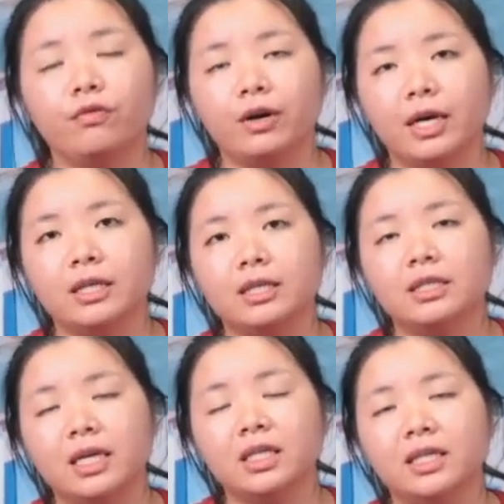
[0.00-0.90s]
Friday,
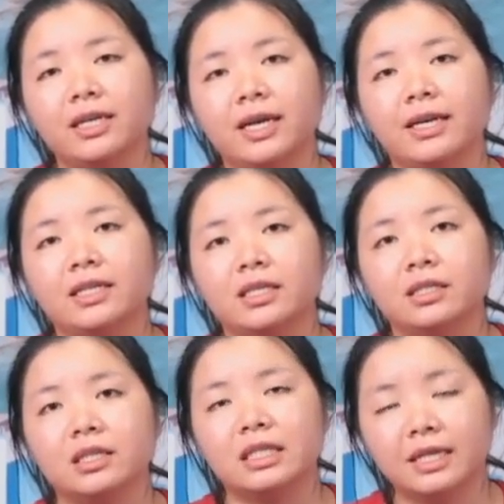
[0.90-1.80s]
Saturday, and
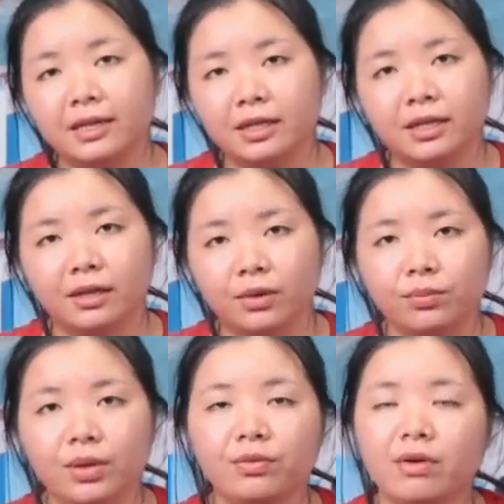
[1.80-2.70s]
uh, Sunday,
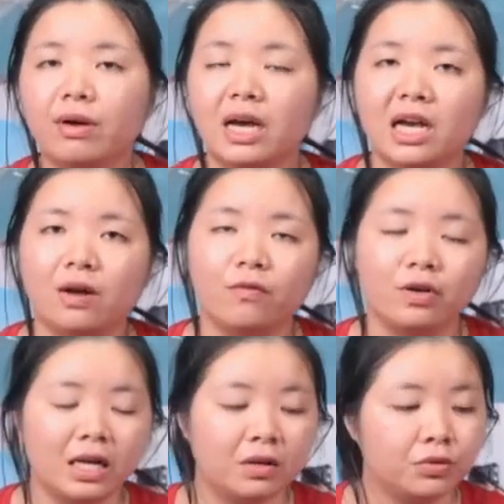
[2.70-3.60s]
we will have
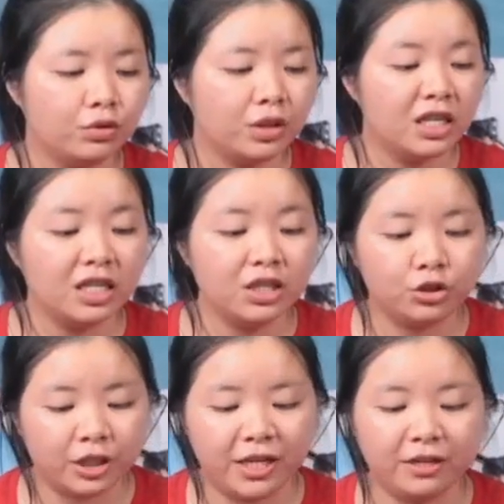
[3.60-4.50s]
live stream
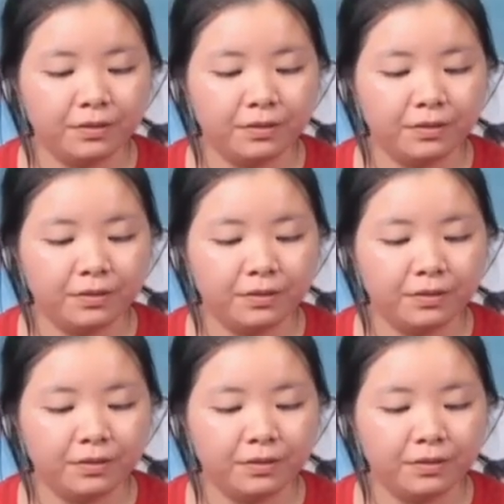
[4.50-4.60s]
each day